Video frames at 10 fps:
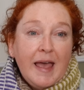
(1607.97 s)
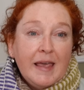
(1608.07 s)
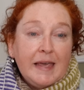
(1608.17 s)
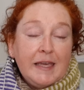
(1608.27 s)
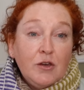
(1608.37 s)

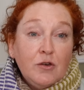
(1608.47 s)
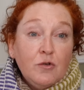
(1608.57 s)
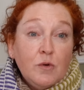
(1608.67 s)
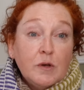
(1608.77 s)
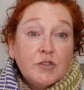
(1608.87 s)

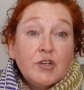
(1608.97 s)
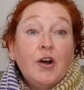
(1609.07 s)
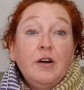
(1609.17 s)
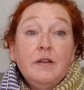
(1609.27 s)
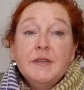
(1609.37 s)
You
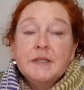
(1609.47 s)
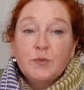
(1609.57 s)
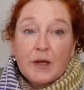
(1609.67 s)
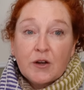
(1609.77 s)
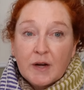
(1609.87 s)
turn the
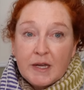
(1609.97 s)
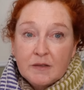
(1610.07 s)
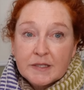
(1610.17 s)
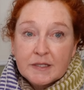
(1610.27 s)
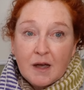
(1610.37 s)
sweater
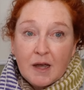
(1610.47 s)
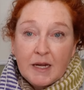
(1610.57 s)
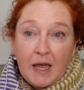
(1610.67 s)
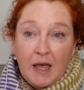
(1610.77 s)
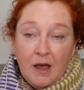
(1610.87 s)

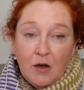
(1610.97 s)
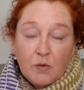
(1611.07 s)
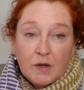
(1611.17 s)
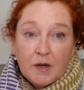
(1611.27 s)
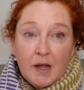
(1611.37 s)
inside out